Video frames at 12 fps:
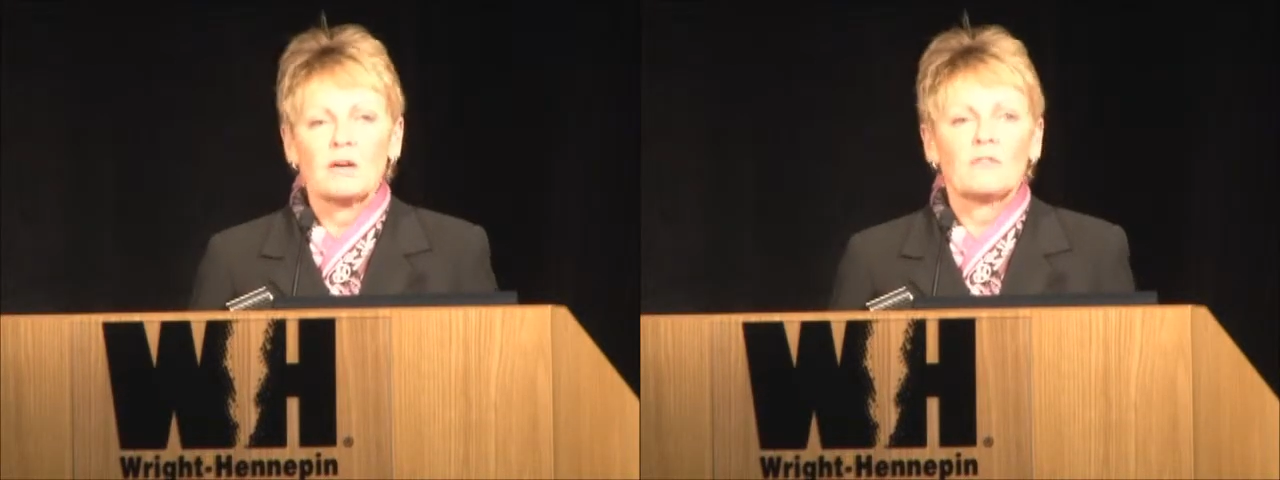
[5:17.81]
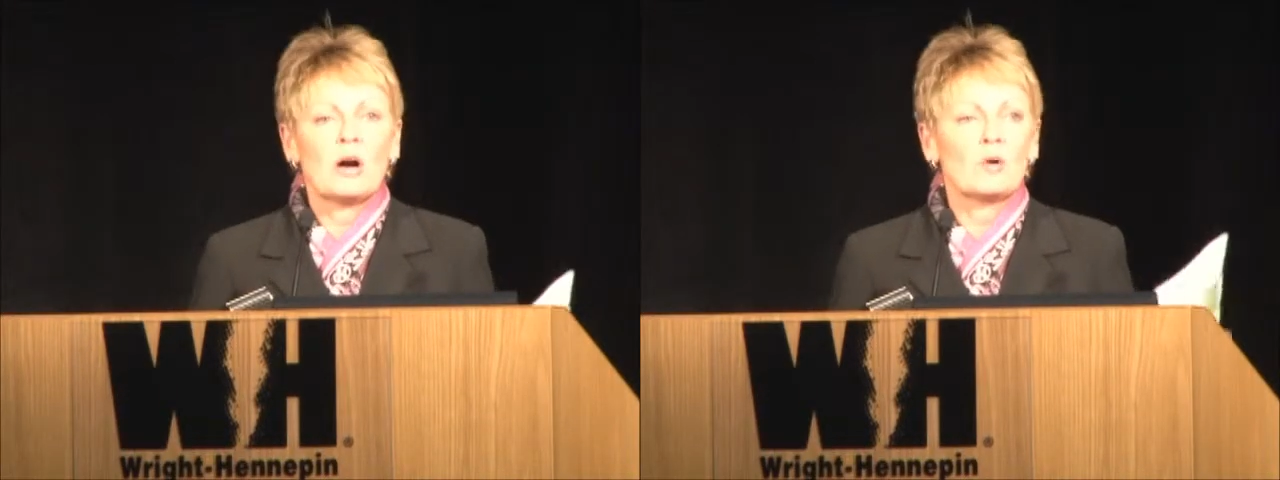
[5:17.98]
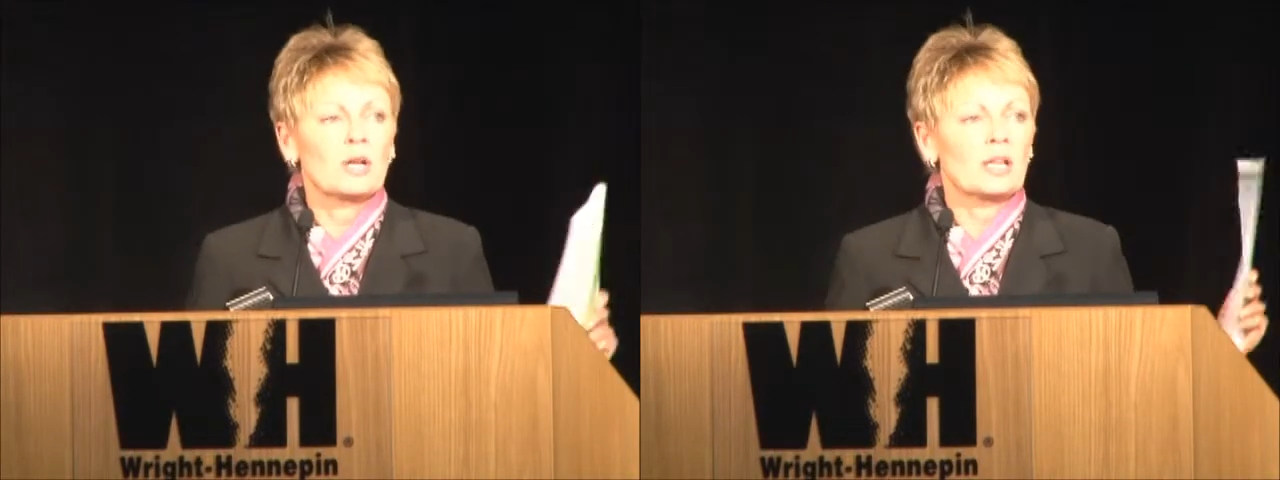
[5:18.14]

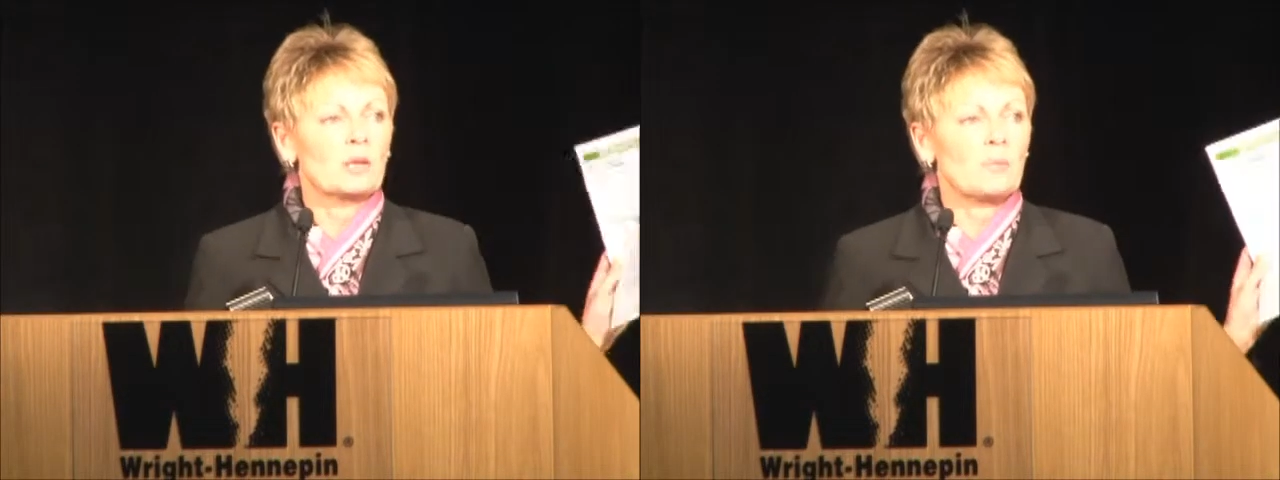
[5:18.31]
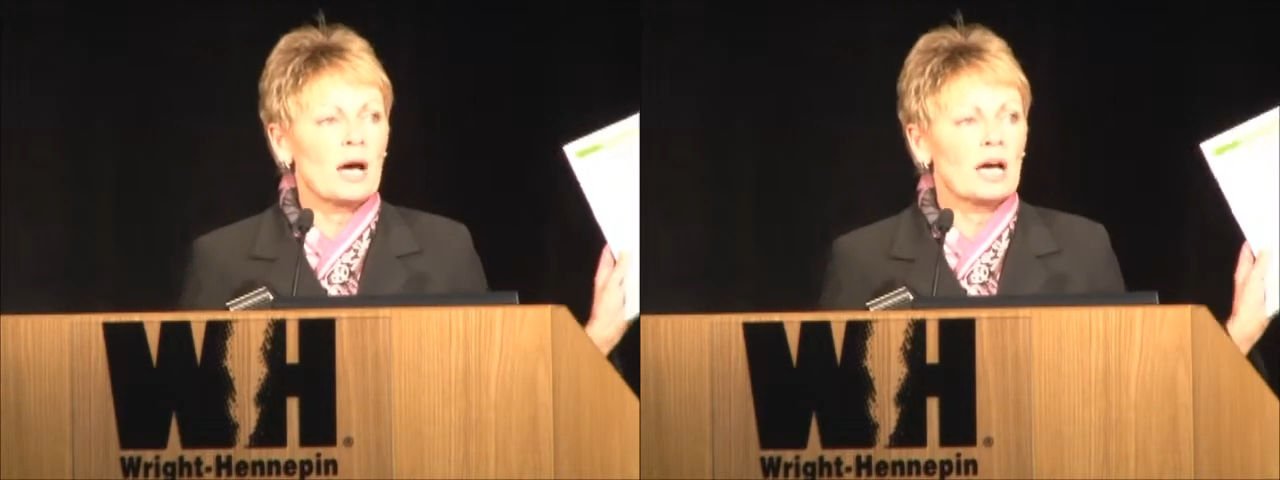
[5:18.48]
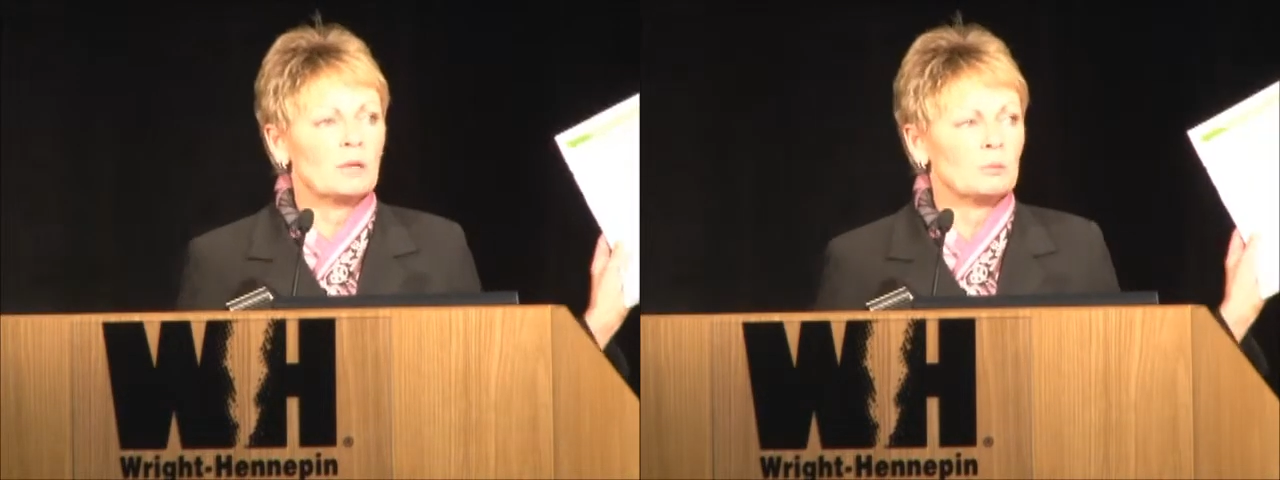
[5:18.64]
found on the
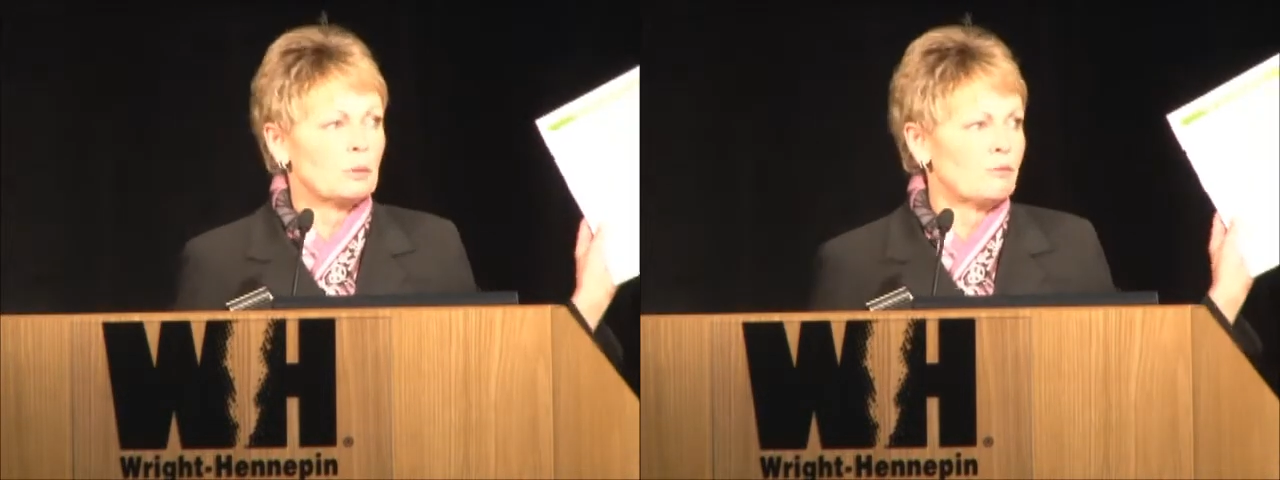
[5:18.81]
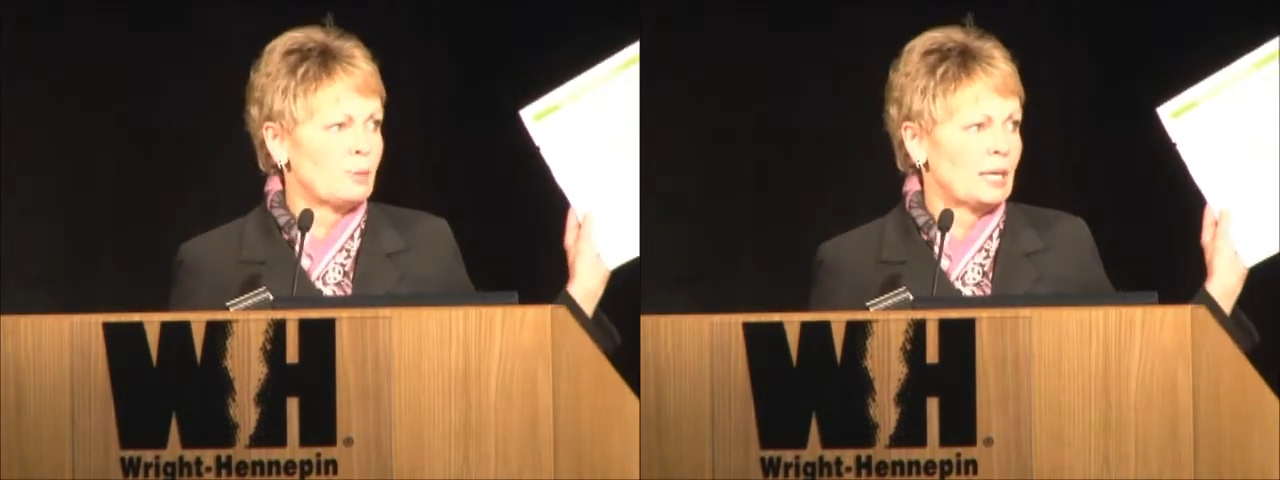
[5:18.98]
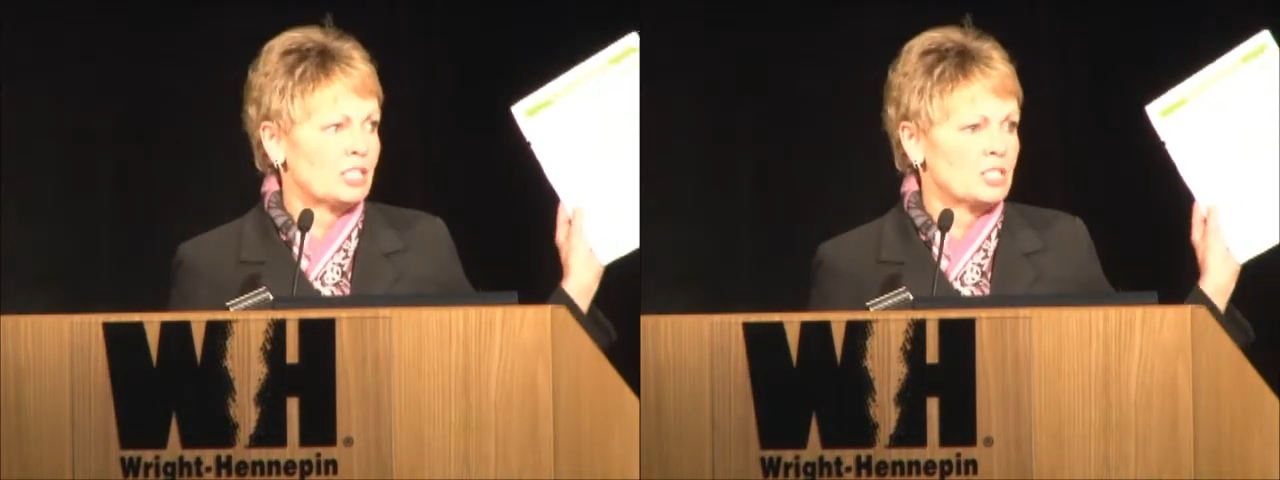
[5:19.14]
bottom
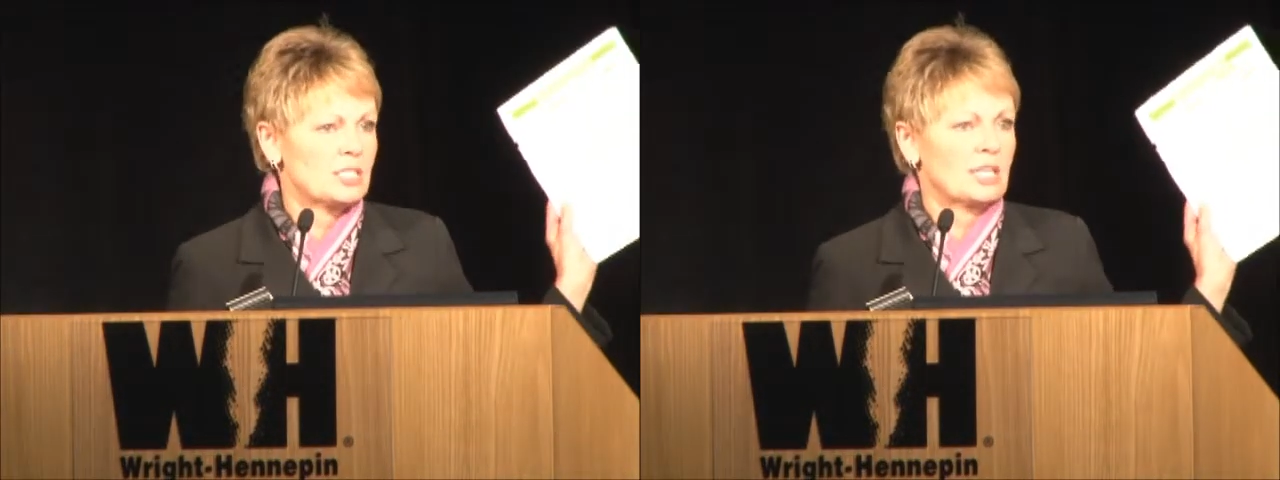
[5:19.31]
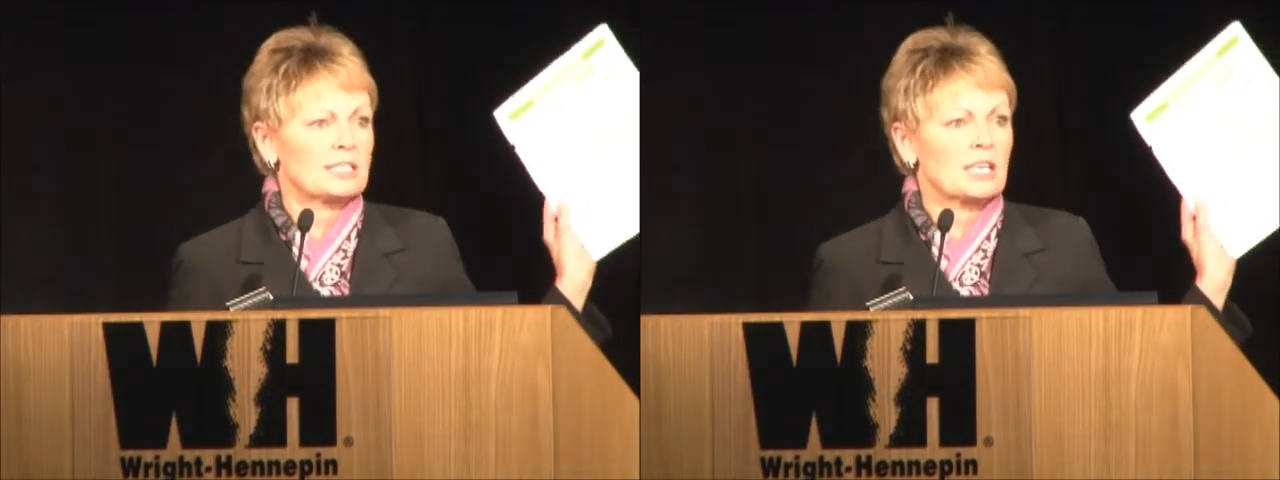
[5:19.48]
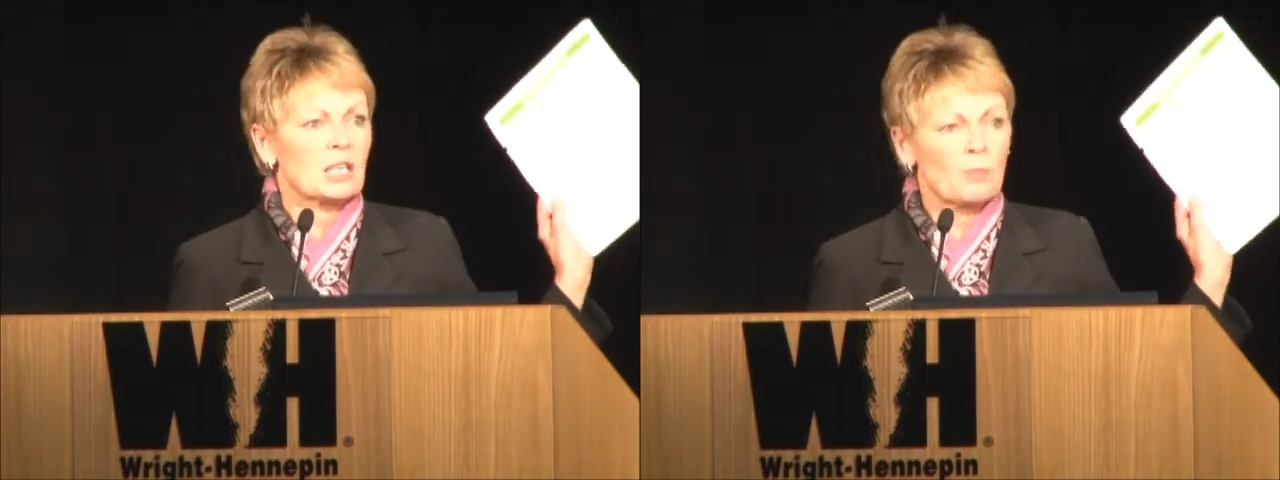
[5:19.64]
of page
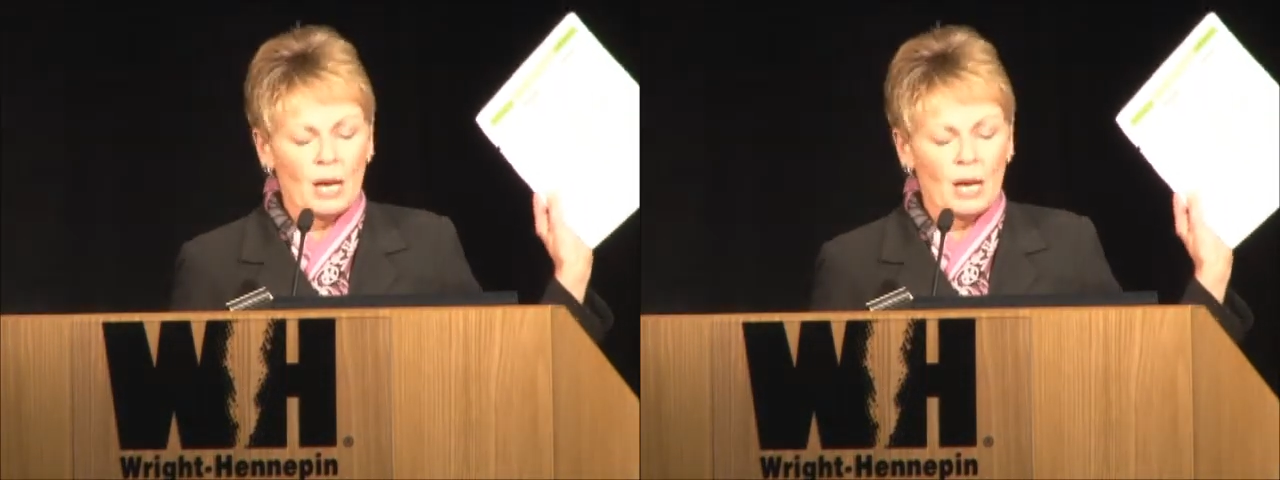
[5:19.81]
6,